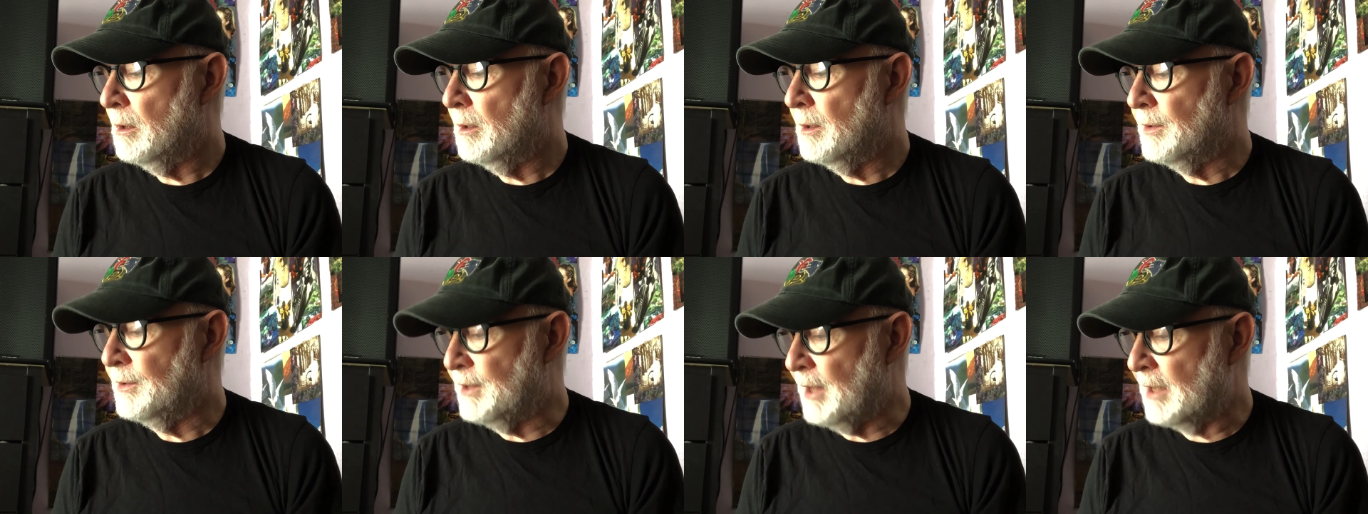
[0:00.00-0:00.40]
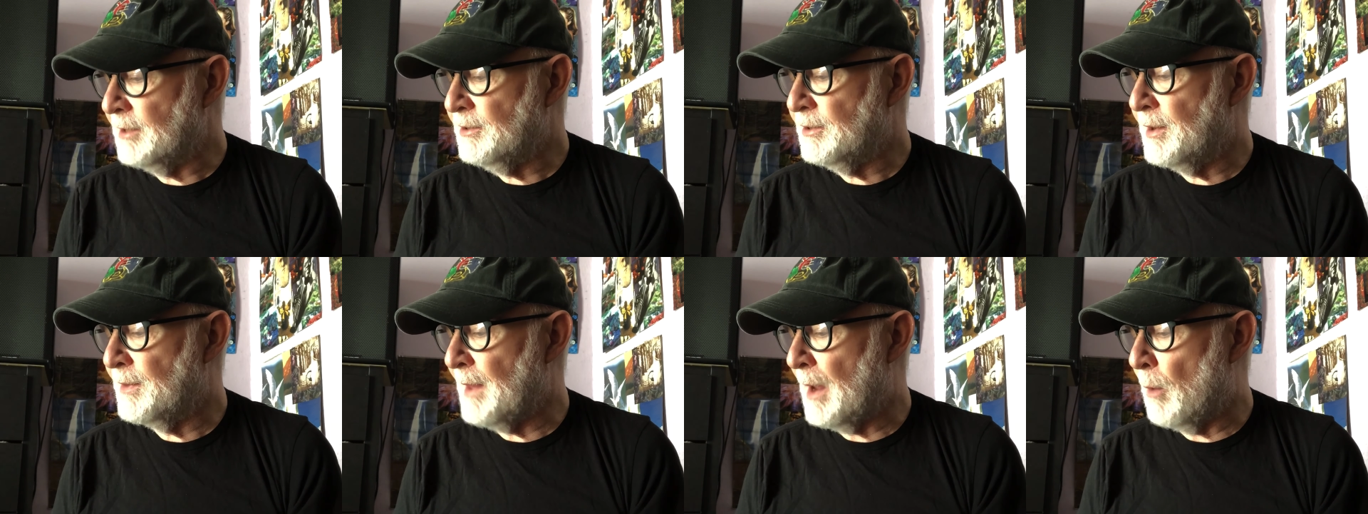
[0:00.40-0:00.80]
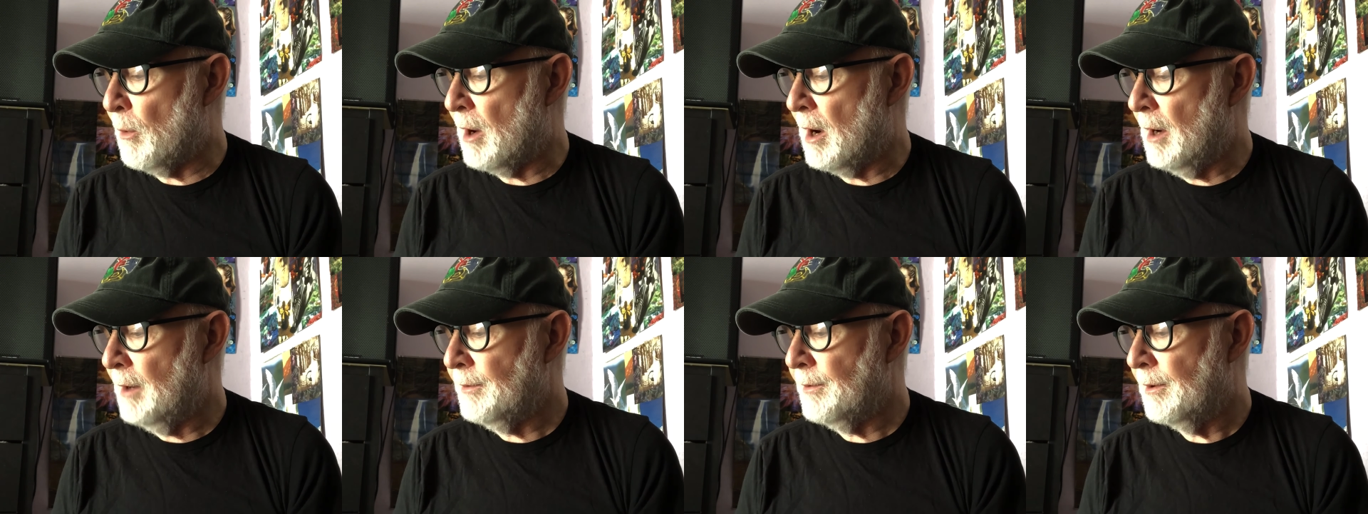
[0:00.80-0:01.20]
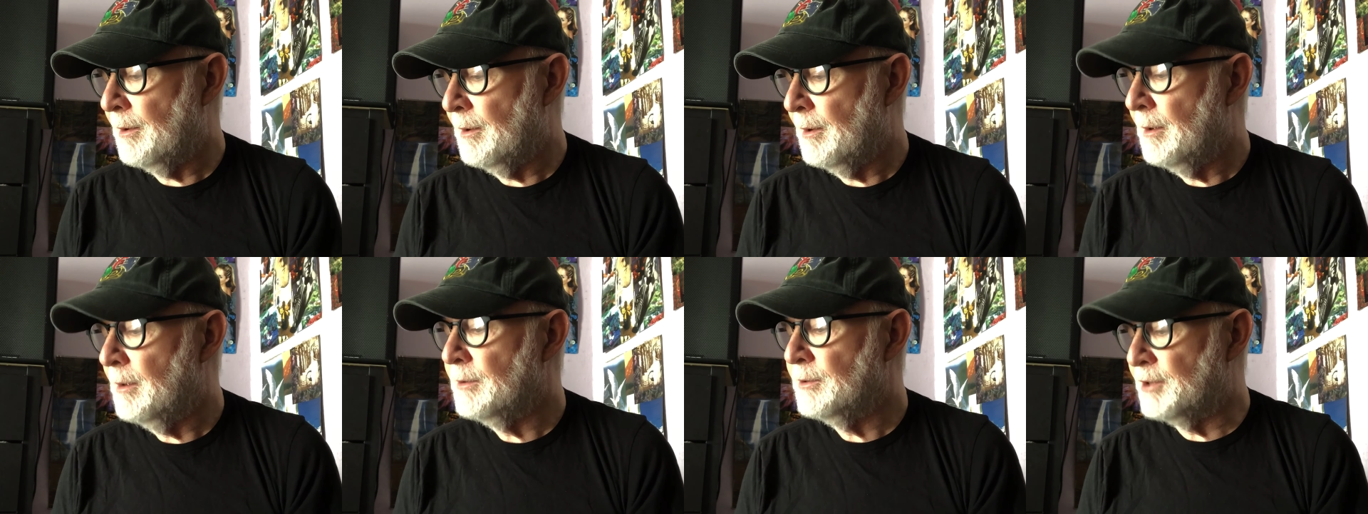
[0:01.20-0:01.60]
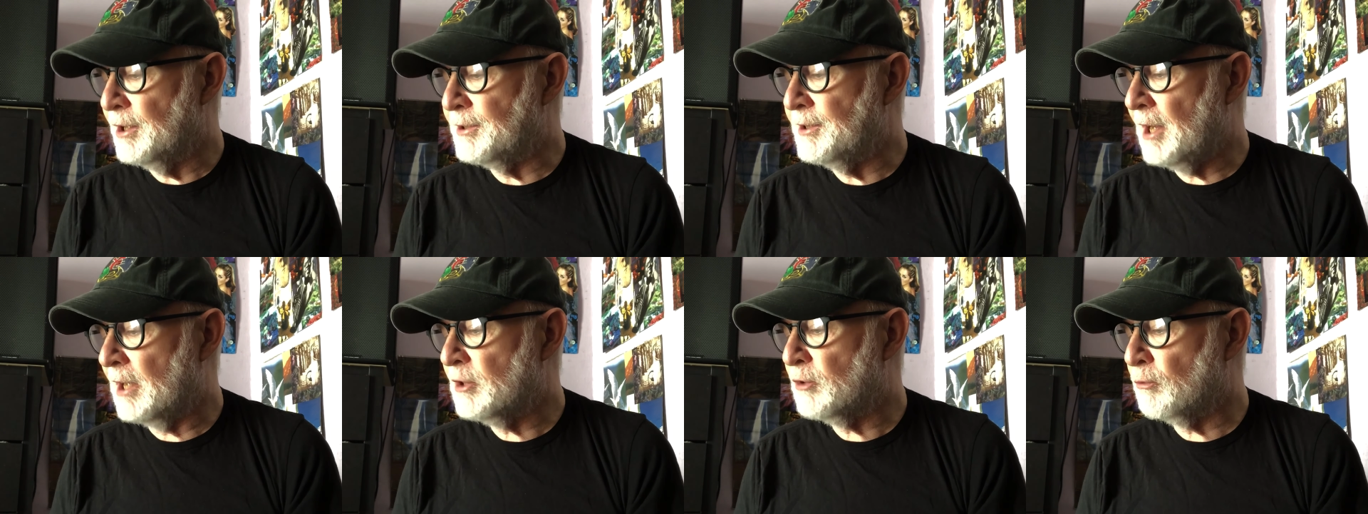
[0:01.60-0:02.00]
Dust thou art, to
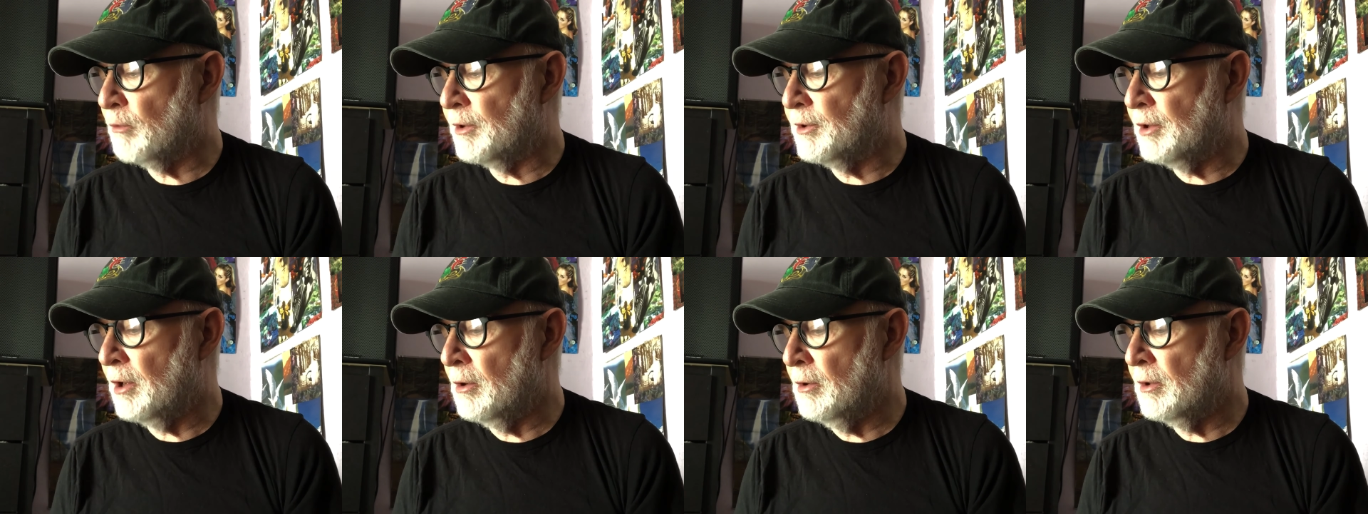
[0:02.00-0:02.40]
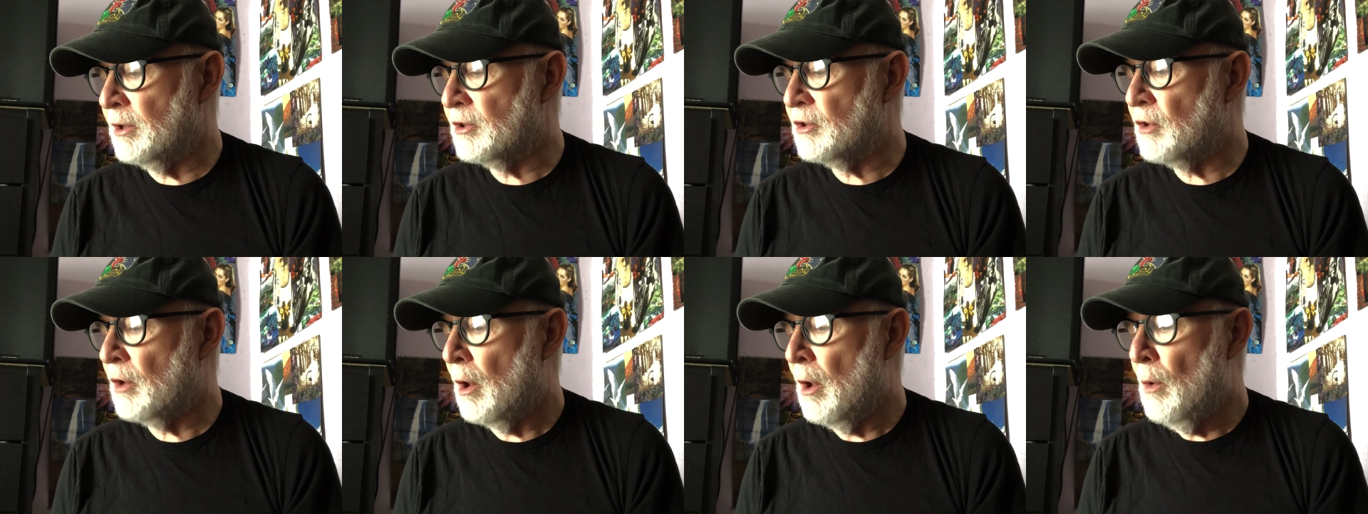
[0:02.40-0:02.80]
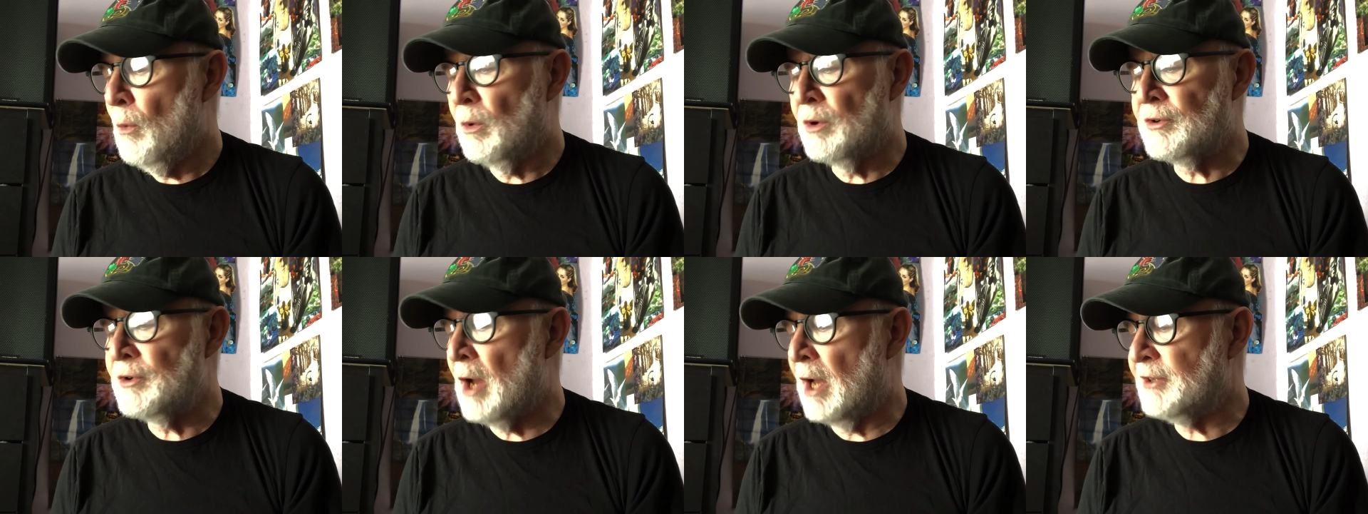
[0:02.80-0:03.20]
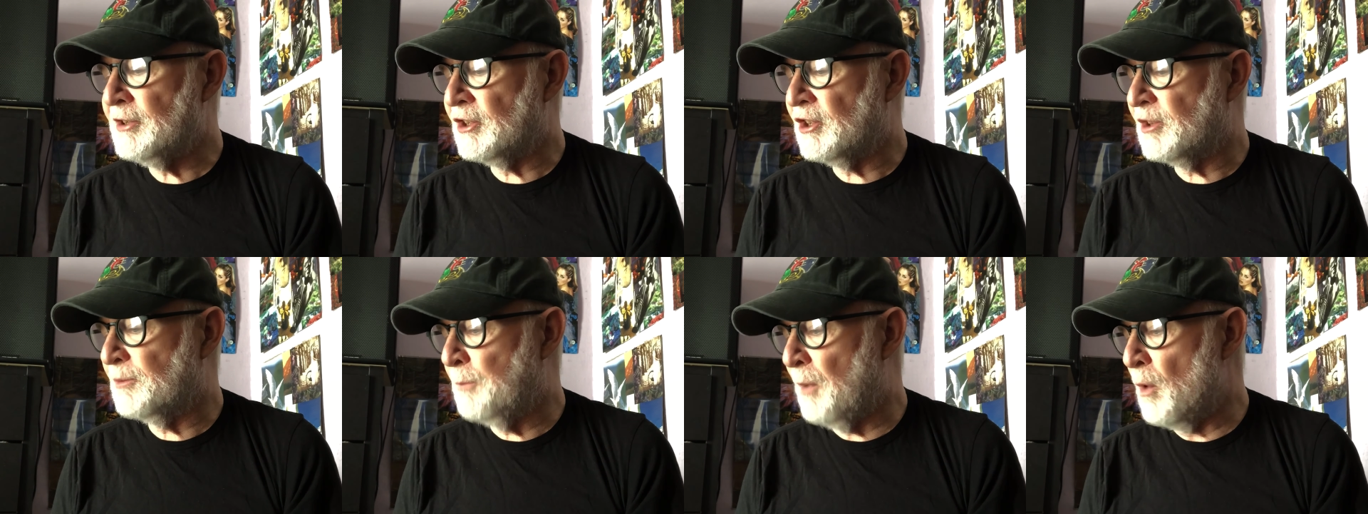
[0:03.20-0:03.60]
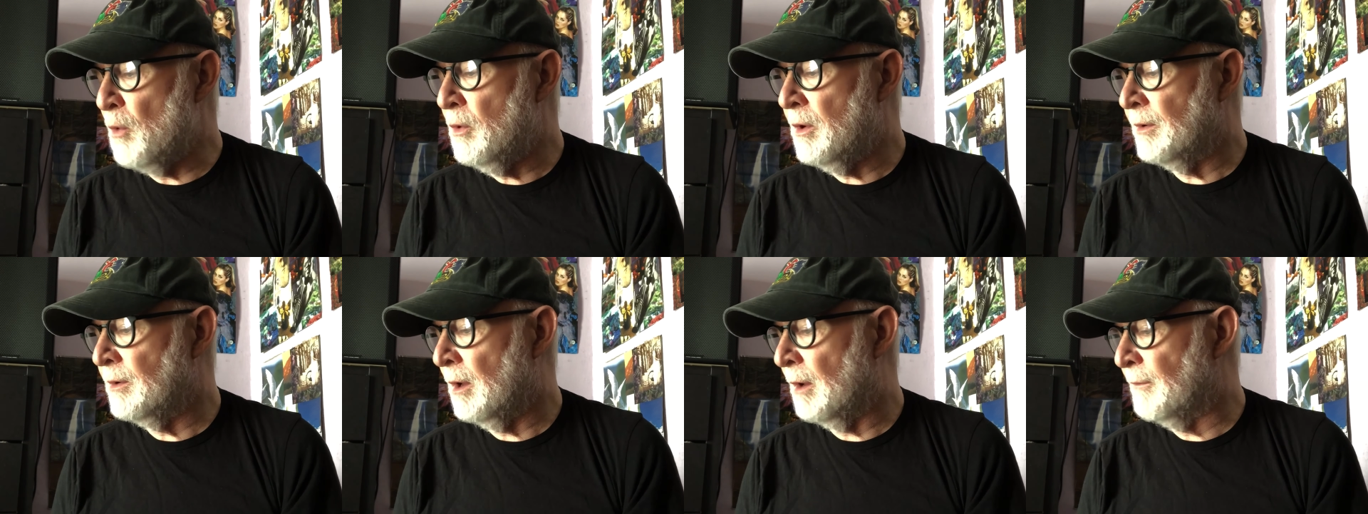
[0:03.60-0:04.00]
dust returnest, was not
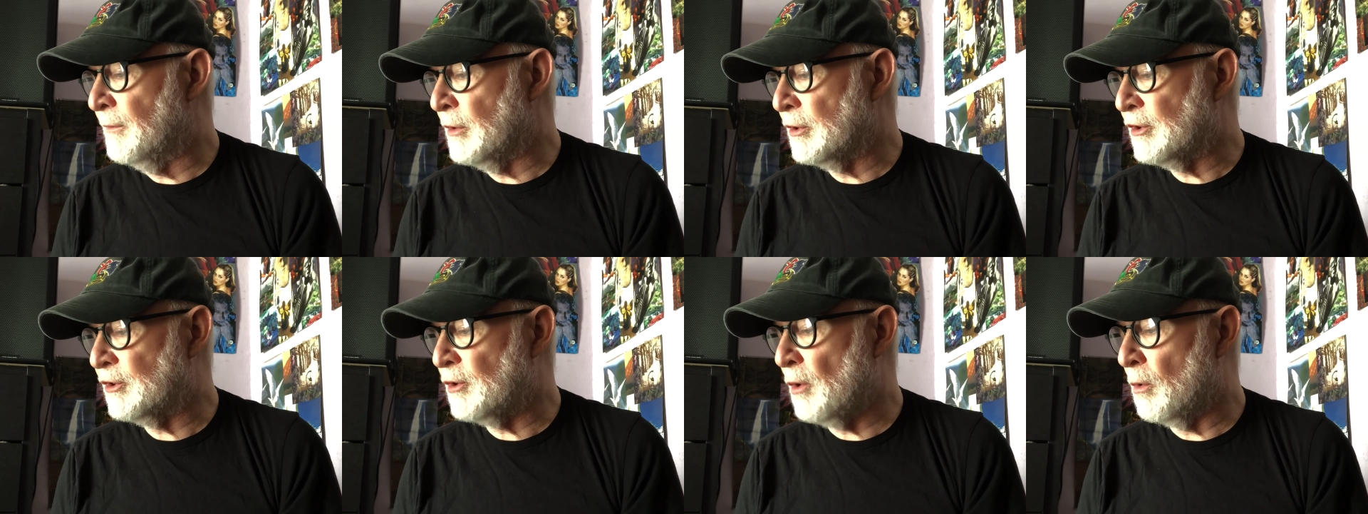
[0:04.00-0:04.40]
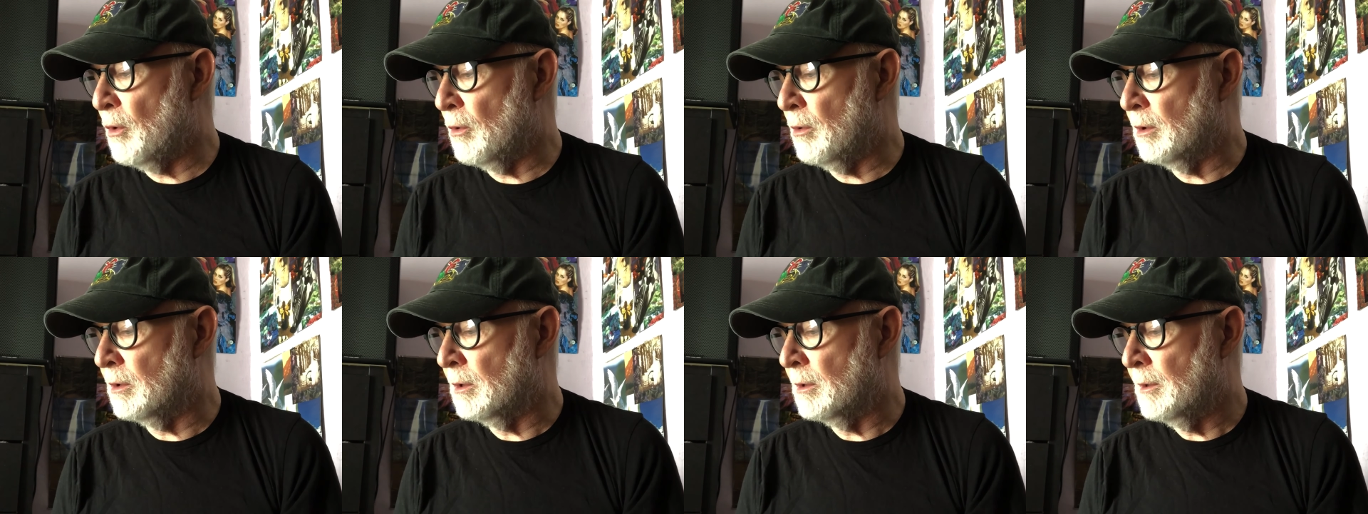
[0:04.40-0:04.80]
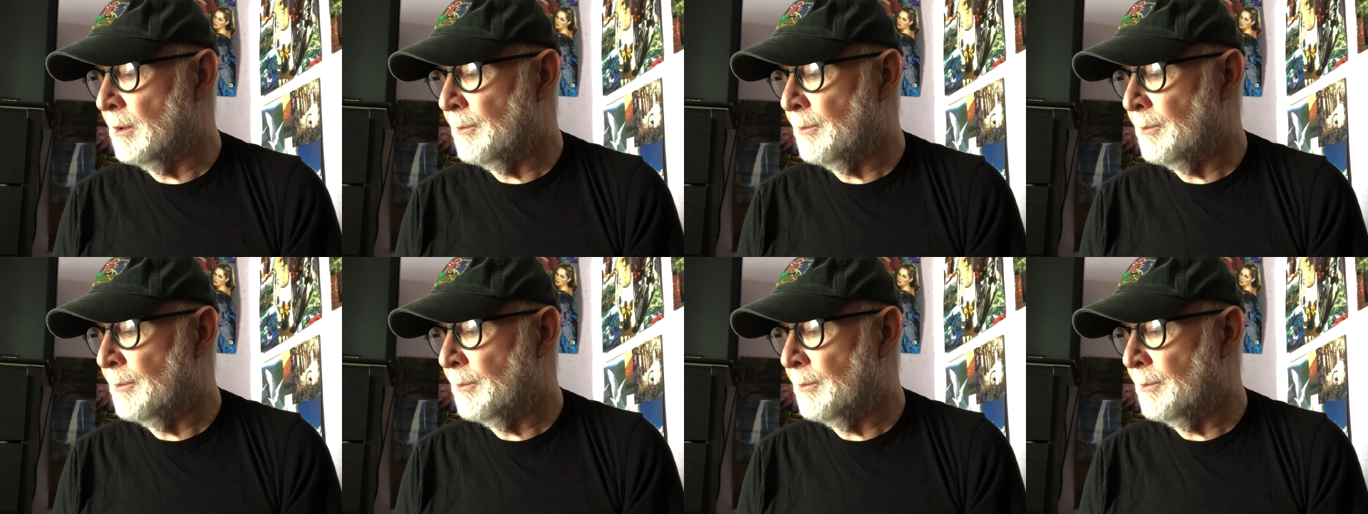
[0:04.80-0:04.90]
spoken of the soul.